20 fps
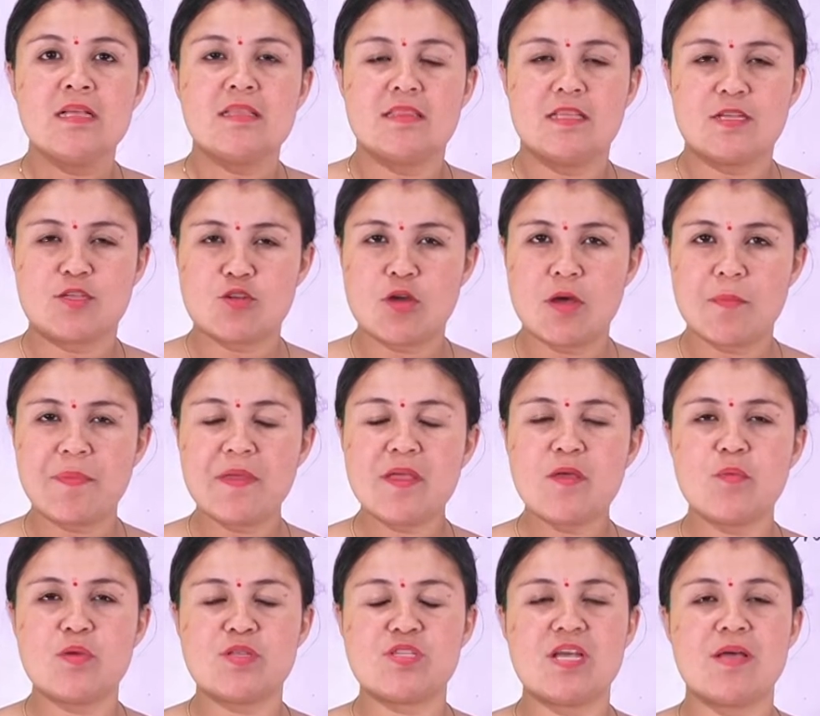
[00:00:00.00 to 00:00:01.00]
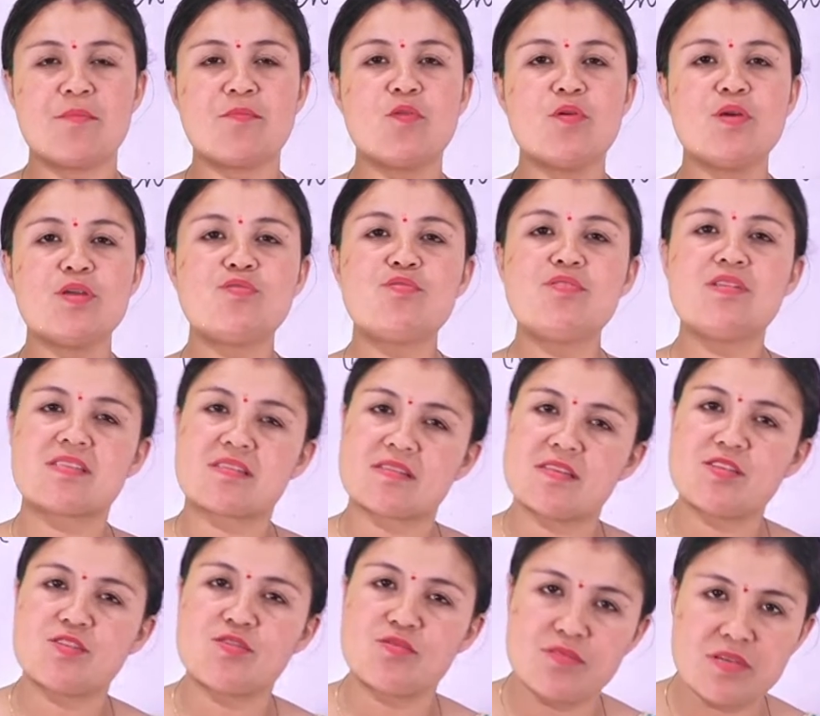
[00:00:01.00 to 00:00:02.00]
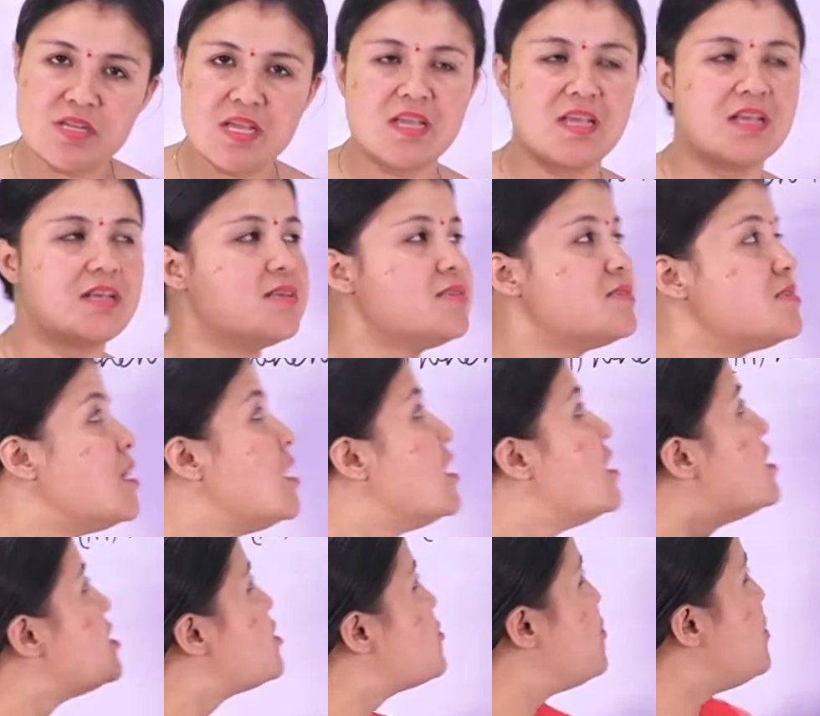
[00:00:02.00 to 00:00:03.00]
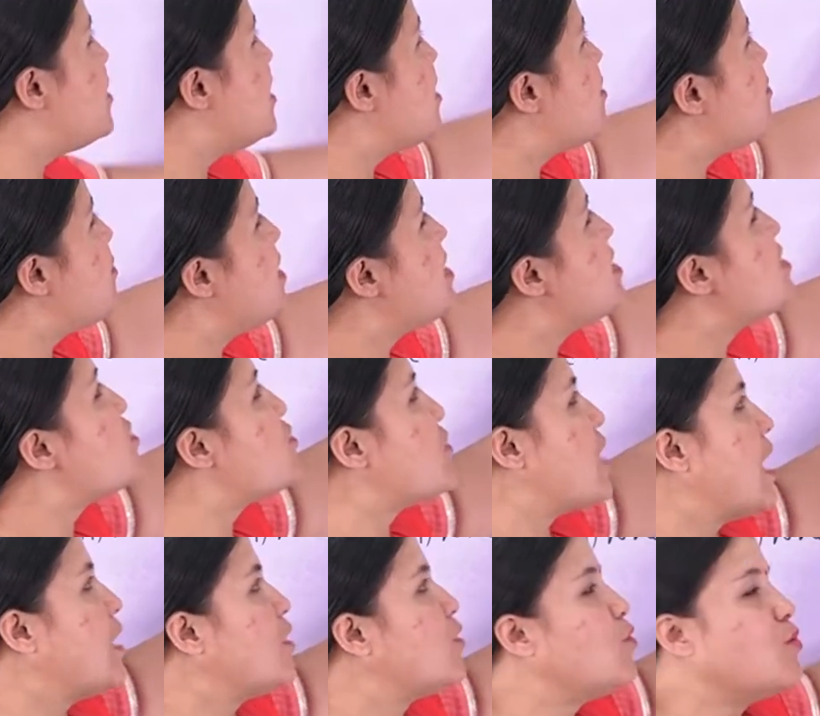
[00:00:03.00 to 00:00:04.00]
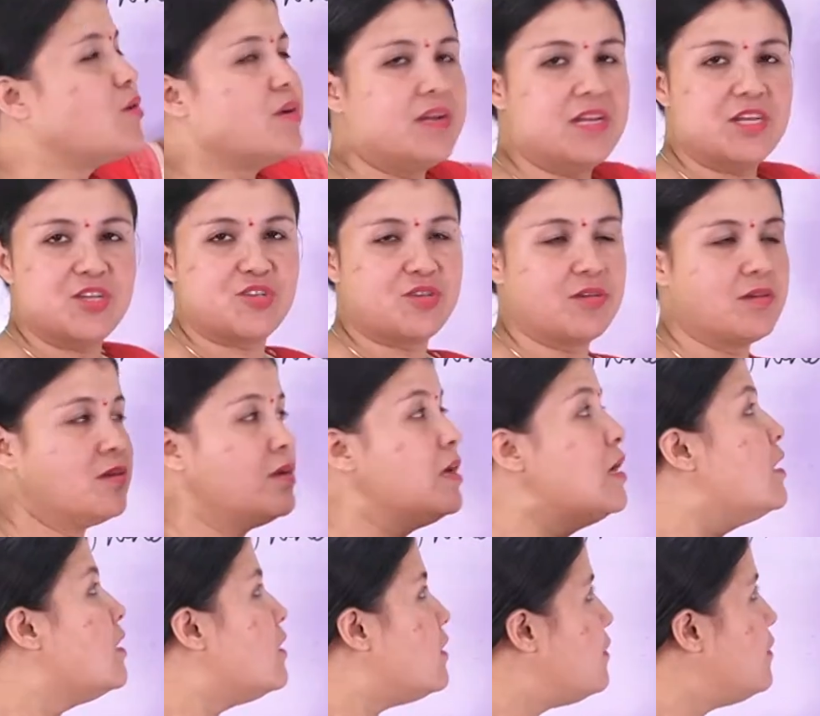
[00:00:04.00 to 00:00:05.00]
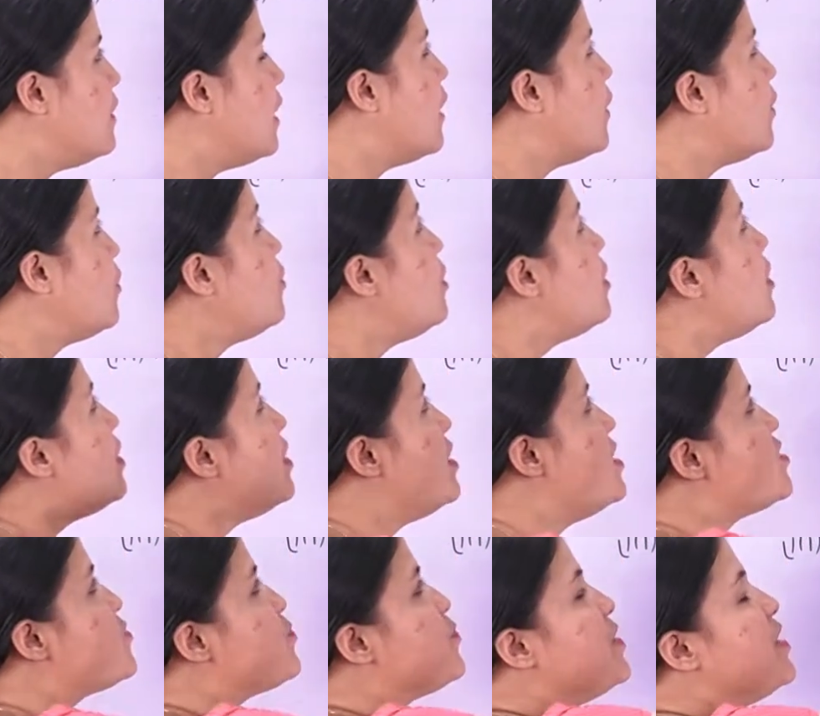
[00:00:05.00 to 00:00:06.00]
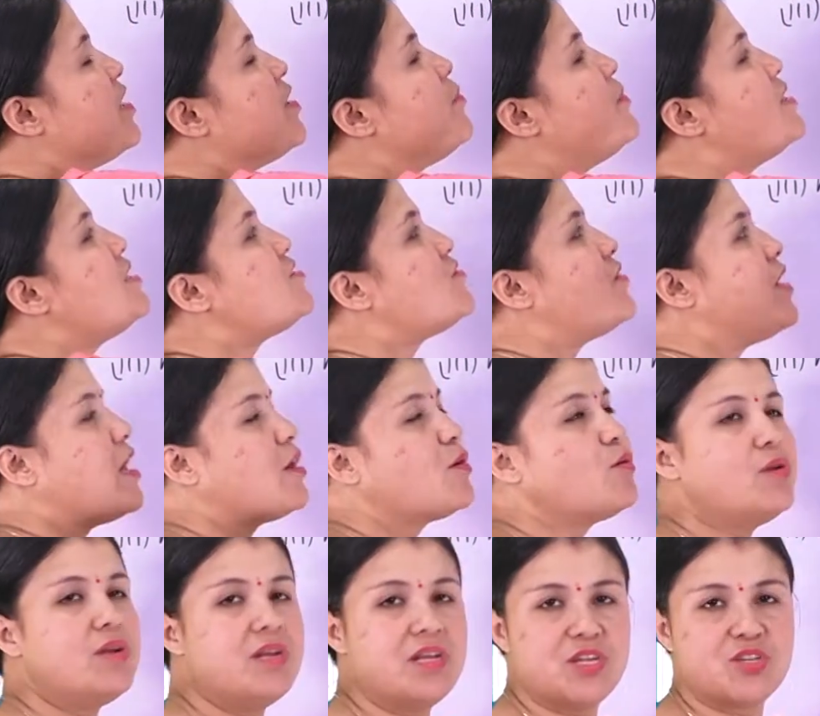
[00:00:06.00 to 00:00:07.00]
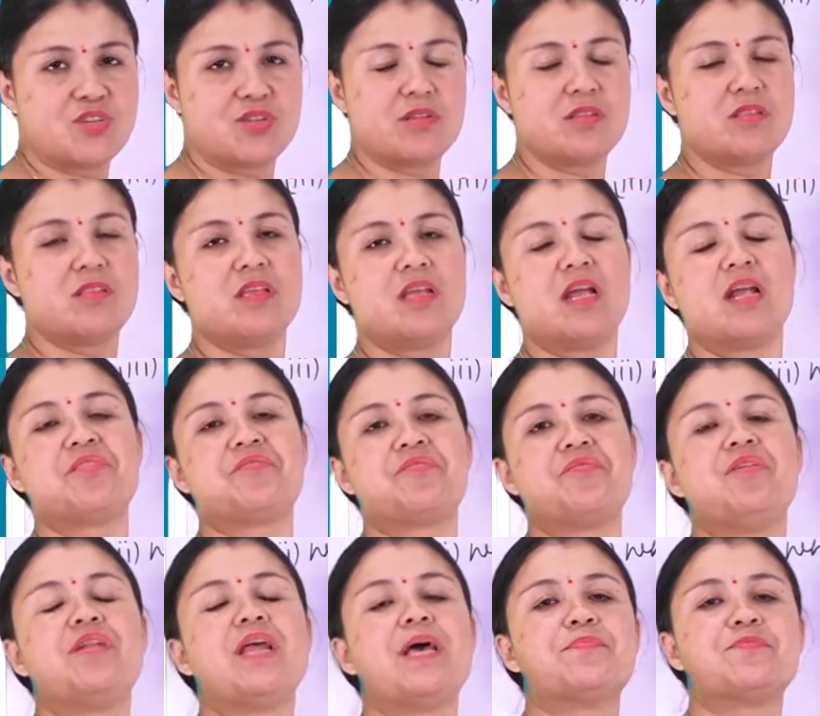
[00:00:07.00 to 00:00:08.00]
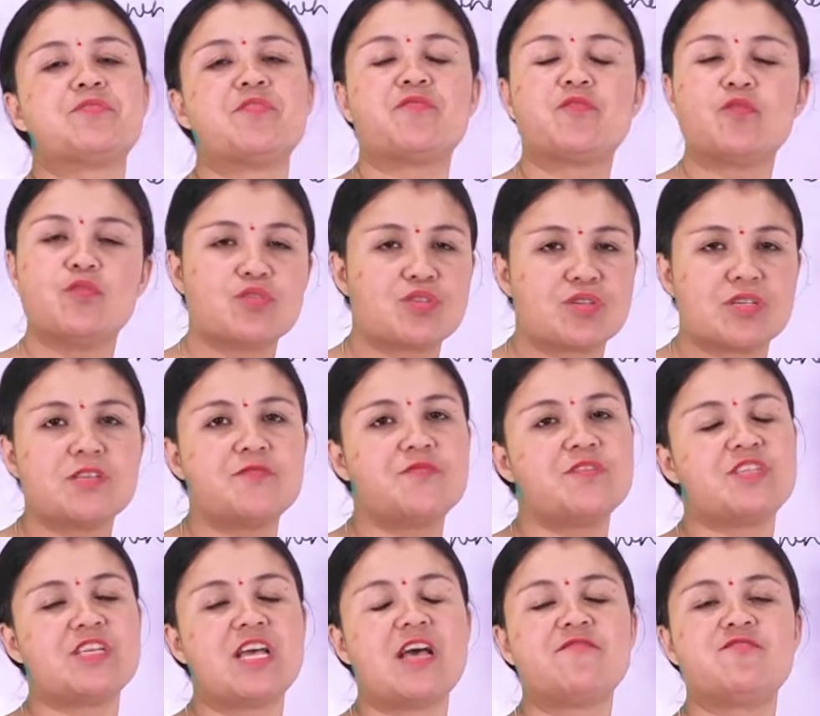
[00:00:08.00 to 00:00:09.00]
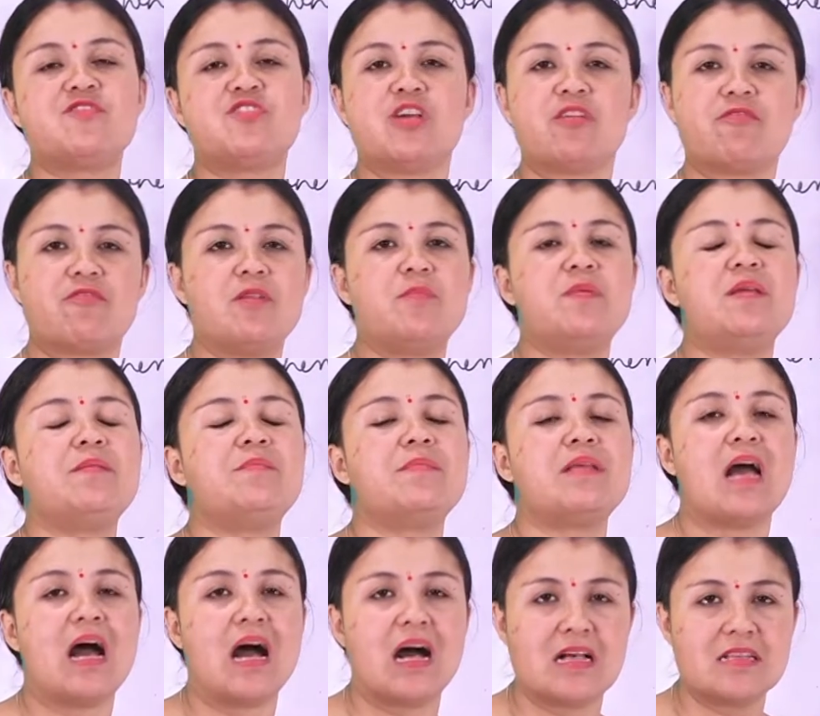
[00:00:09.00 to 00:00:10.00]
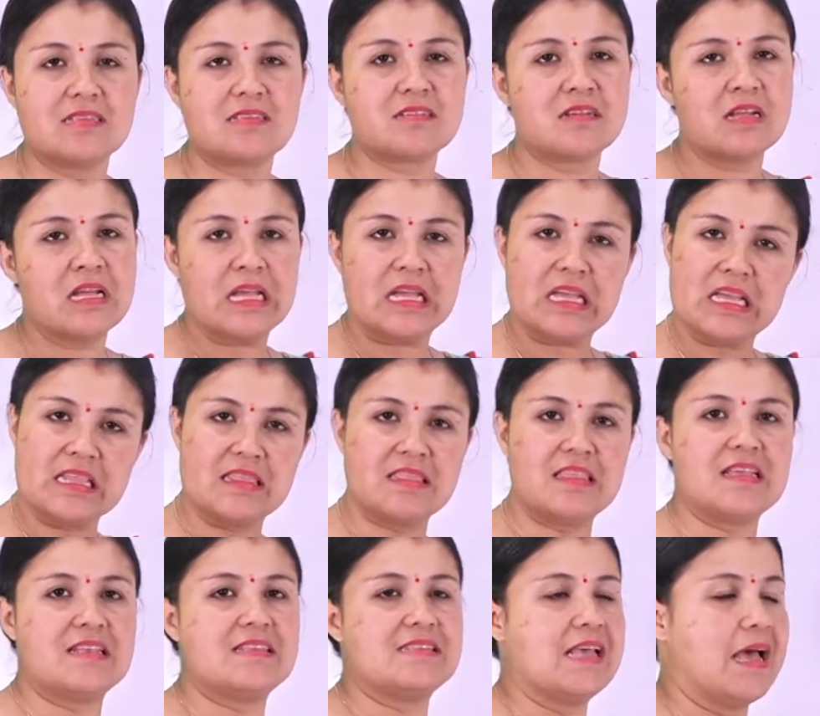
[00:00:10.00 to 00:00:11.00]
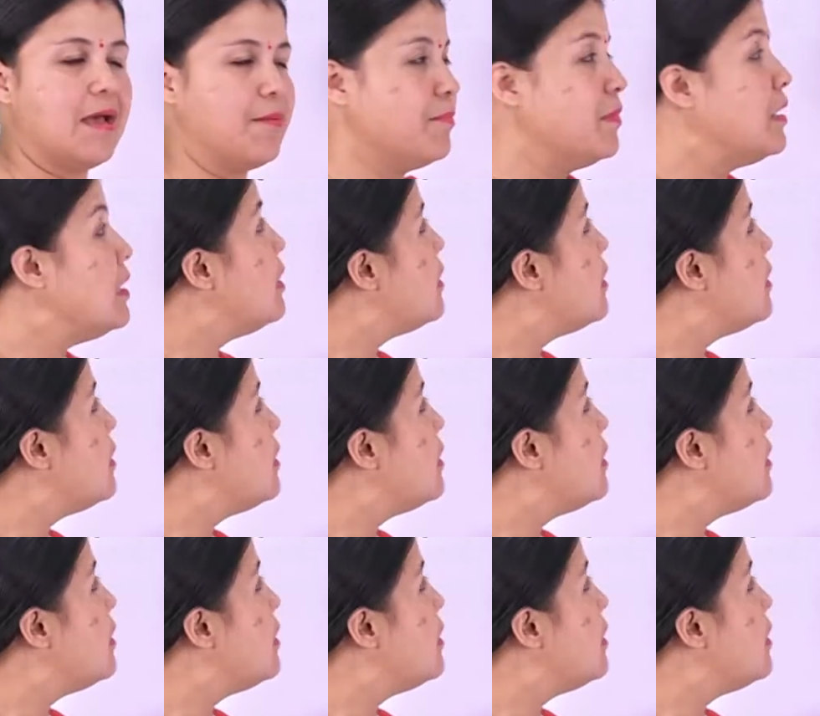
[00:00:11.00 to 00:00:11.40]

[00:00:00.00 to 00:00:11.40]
The topic which I am going to discuss today is Spearman's rank correlation. Now, in Spearman's rank correlation, there are three types of questions which have generally been asked in the exam.